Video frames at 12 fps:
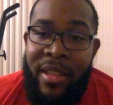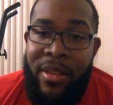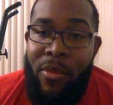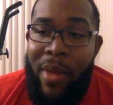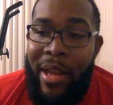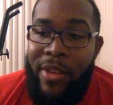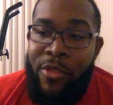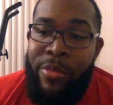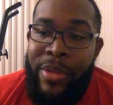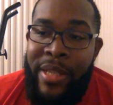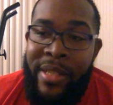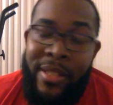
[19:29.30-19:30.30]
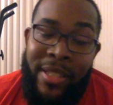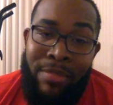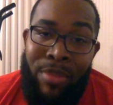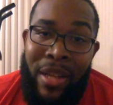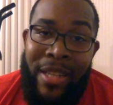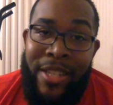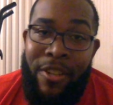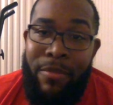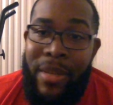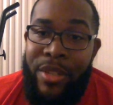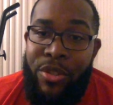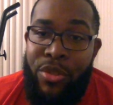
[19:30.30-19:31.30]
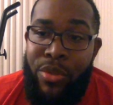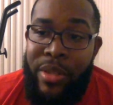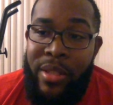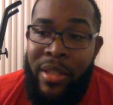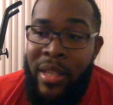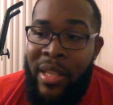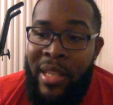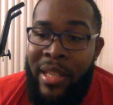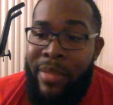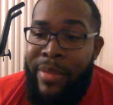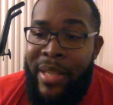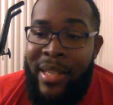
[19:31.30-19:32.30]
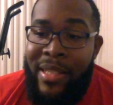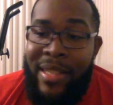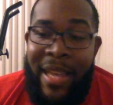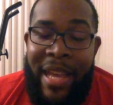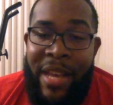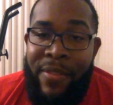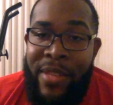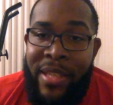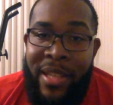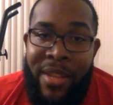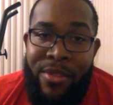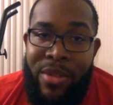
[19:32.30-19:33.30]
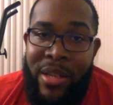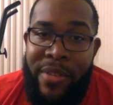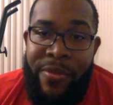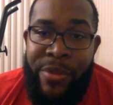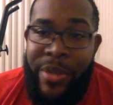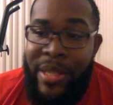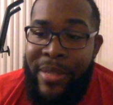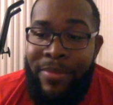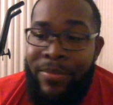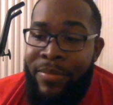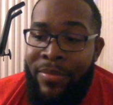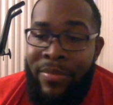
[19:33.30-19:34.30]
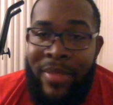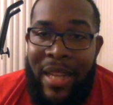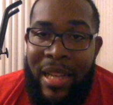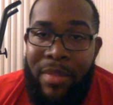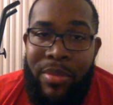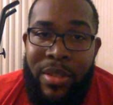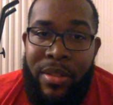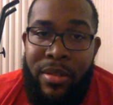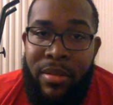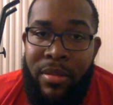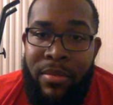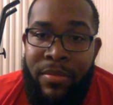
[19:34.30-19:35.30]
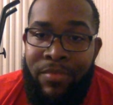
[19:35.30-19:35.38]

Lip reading: Why Uber Eats is probably your best choice, because half these other delivery options